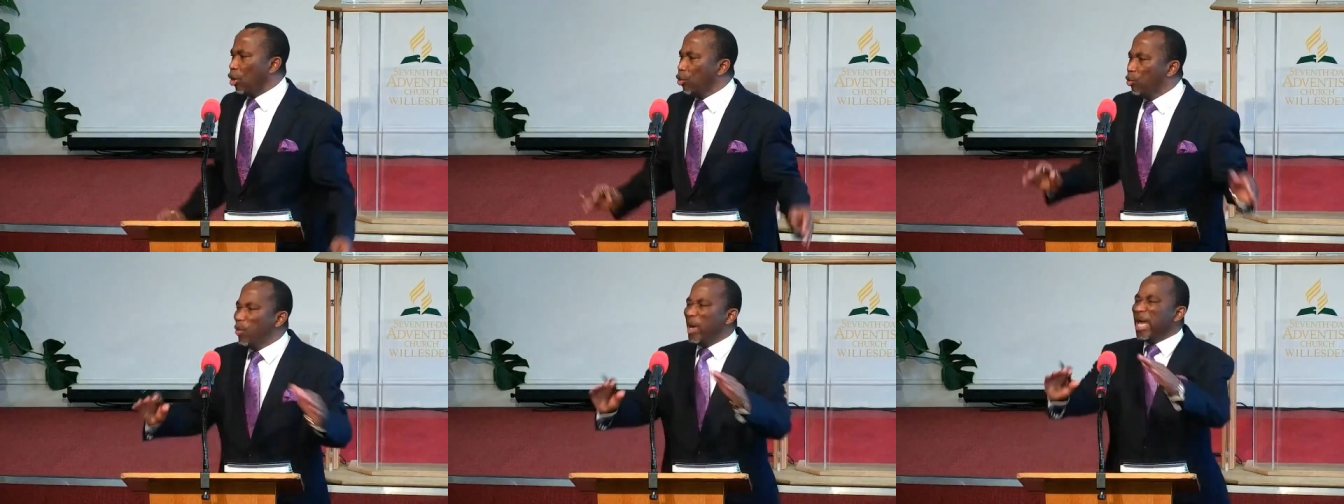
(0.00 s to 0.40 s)

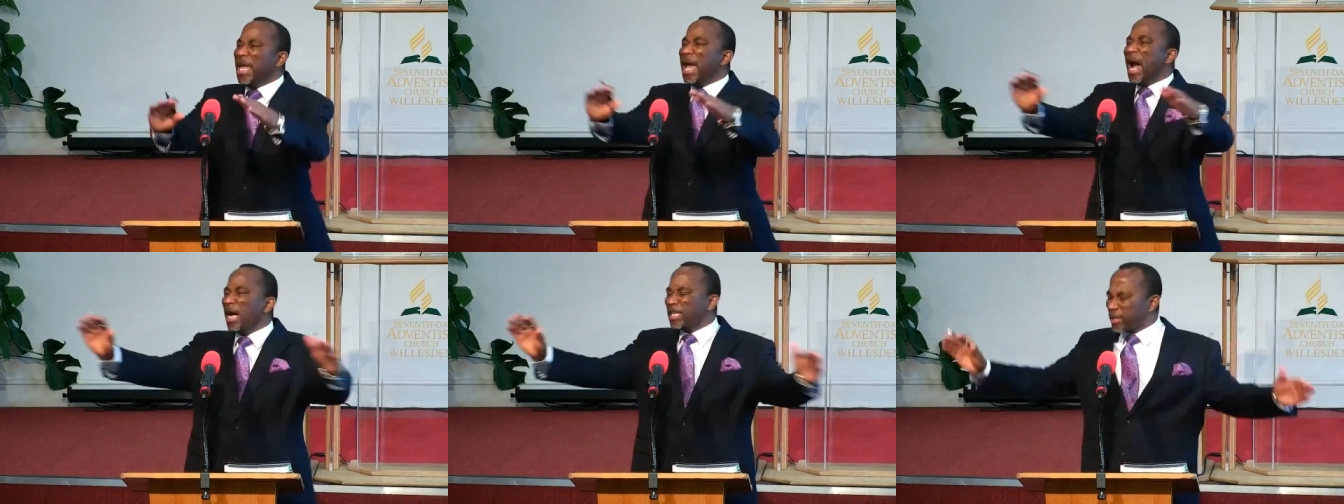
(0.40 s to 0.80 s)

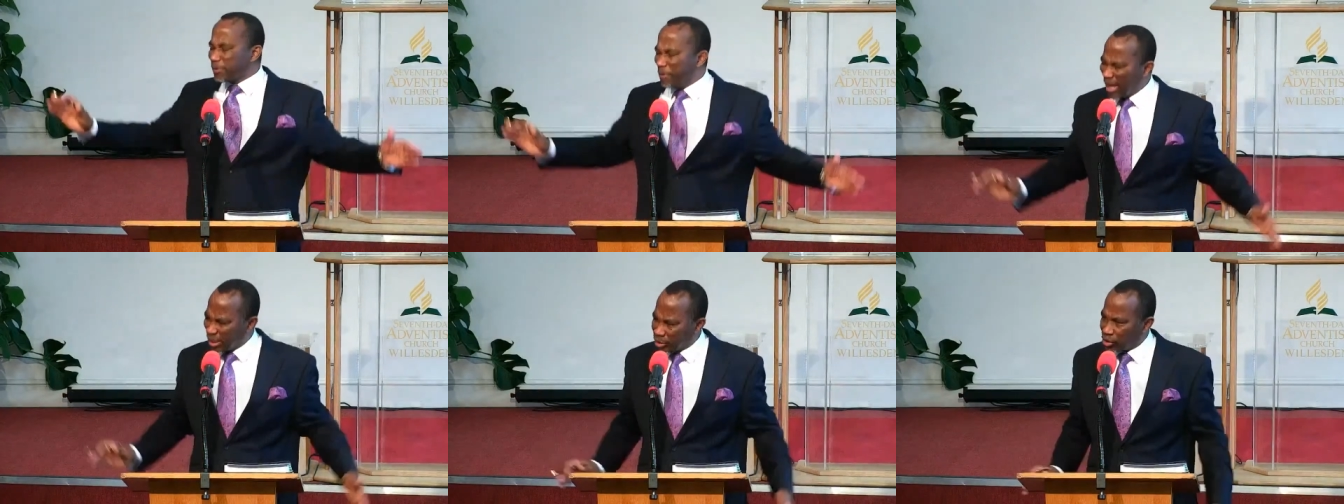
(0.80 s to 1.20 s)
We are
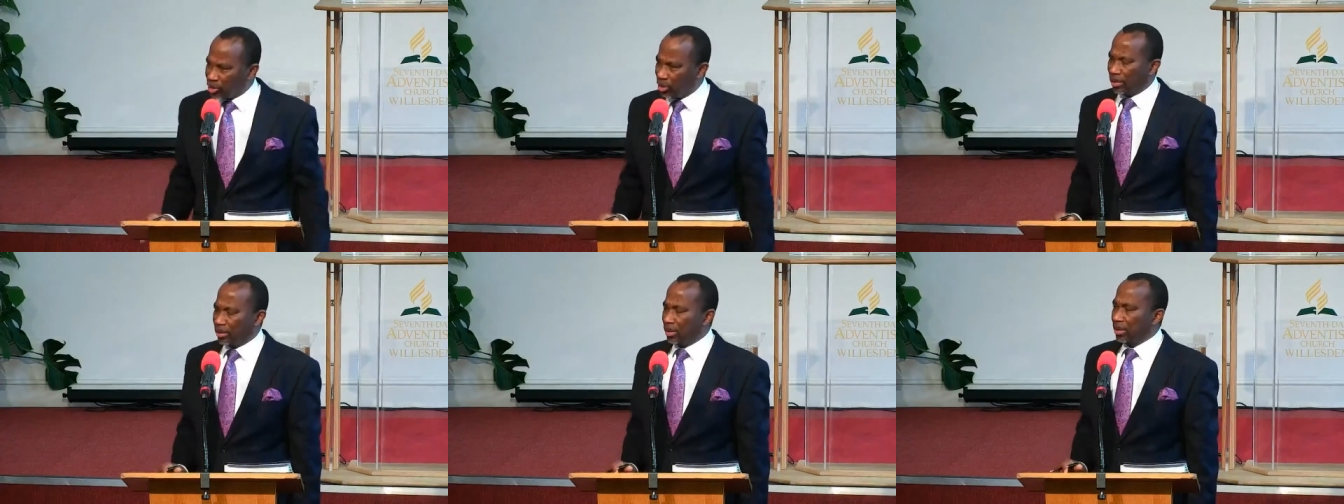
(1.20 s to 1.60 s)

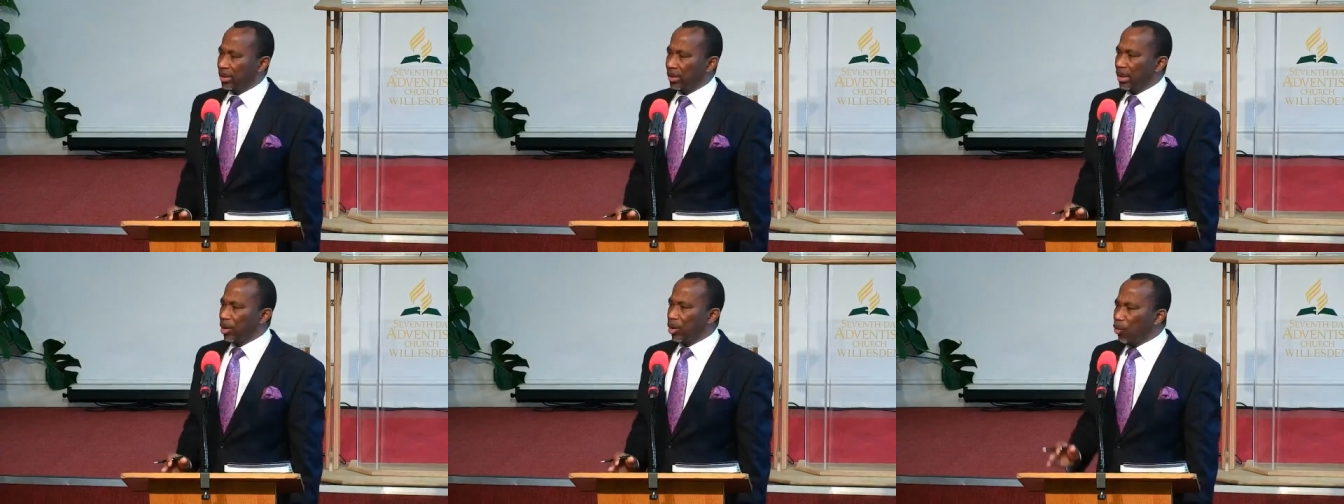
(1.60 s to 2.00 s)
special.
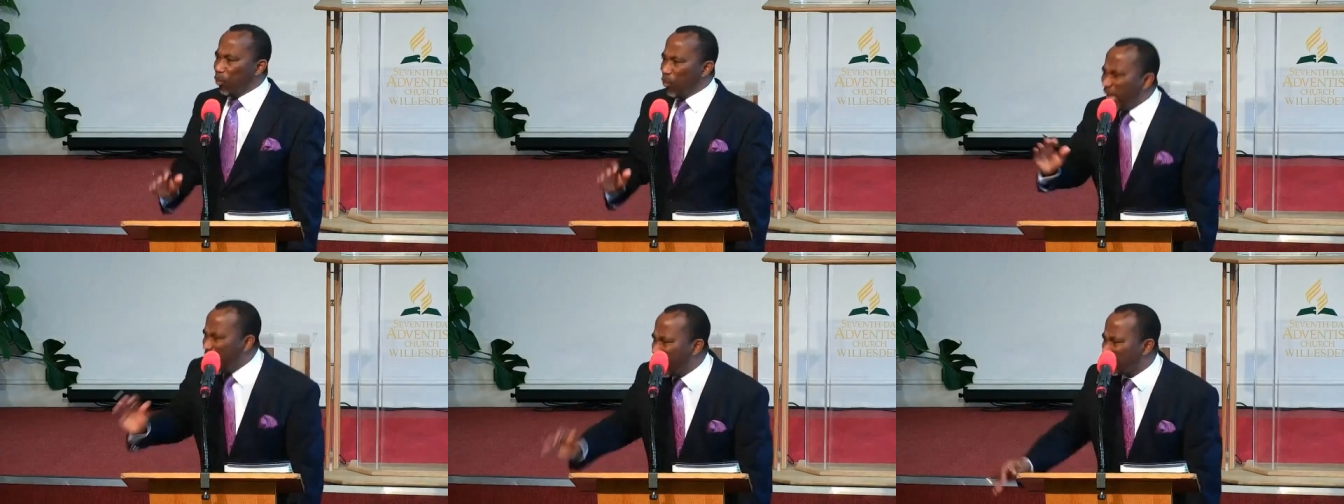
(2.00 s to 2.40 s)

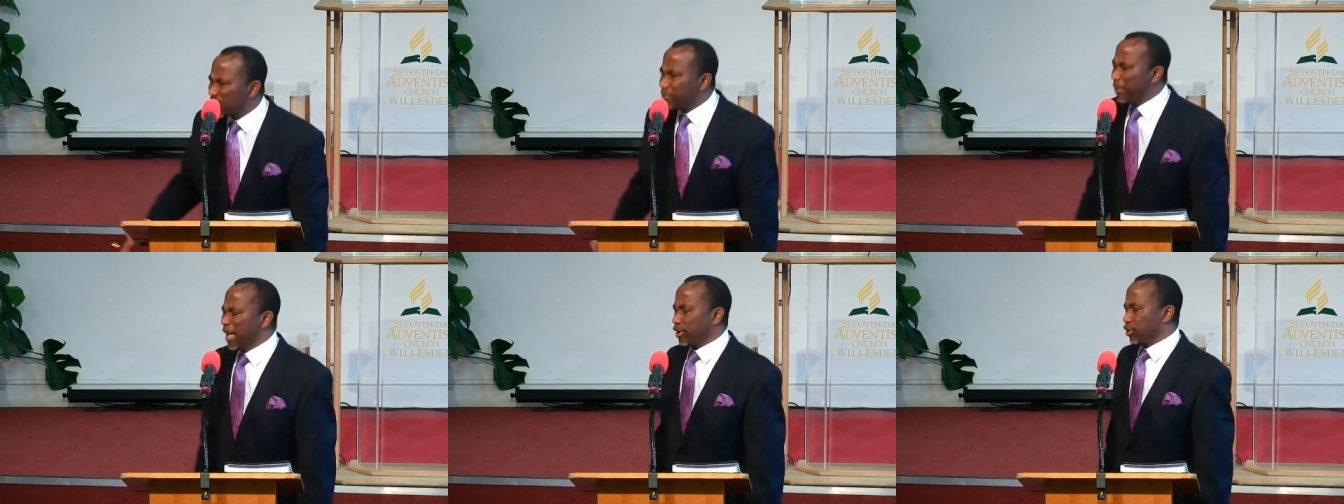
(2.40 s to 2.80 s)
We are
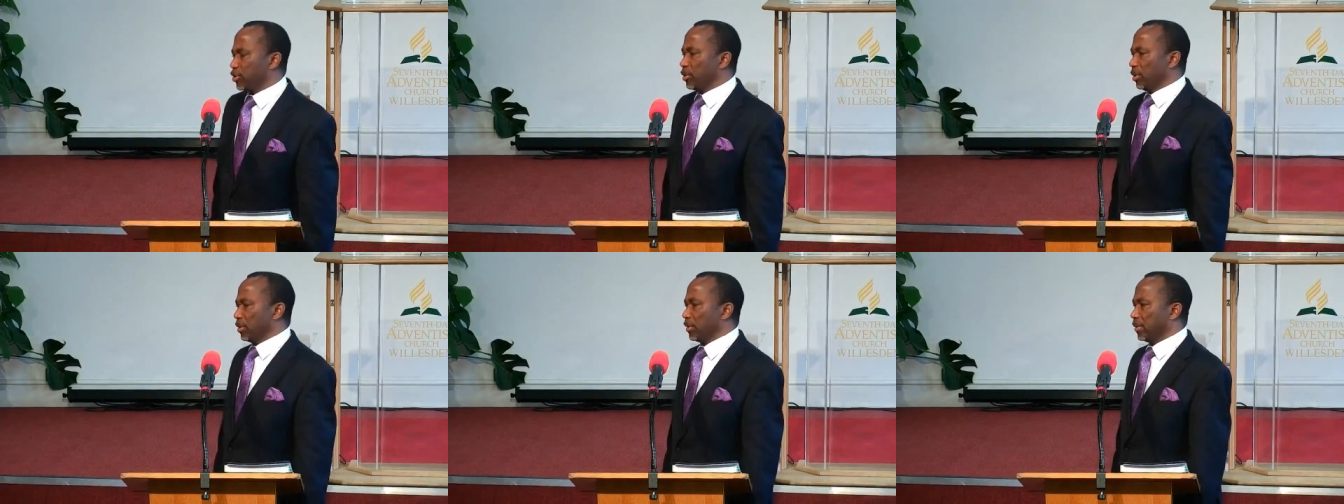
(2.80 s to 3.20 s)

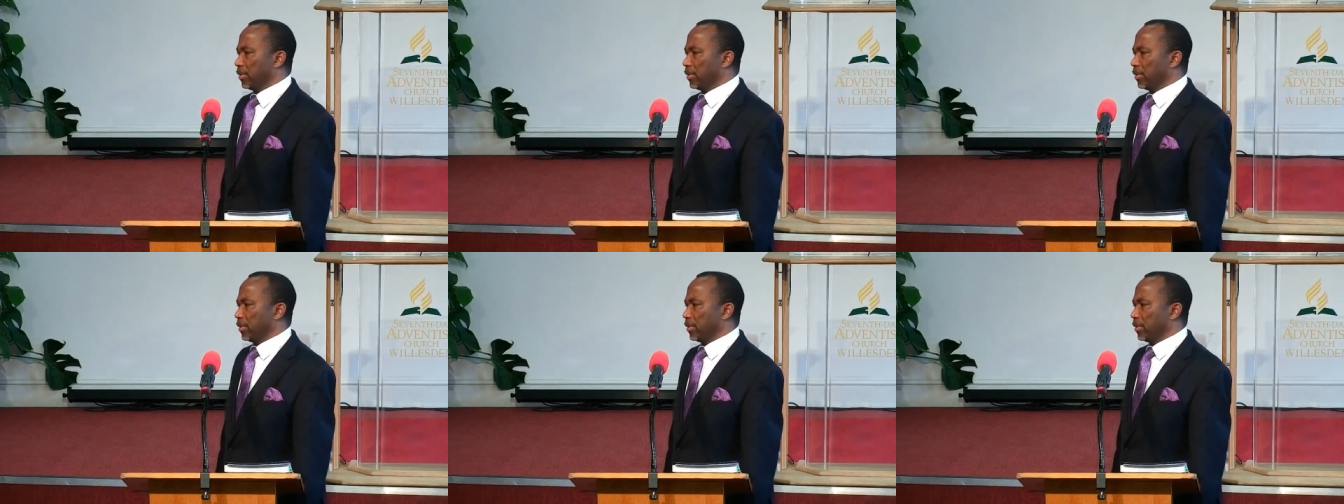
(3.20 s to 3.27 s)
special.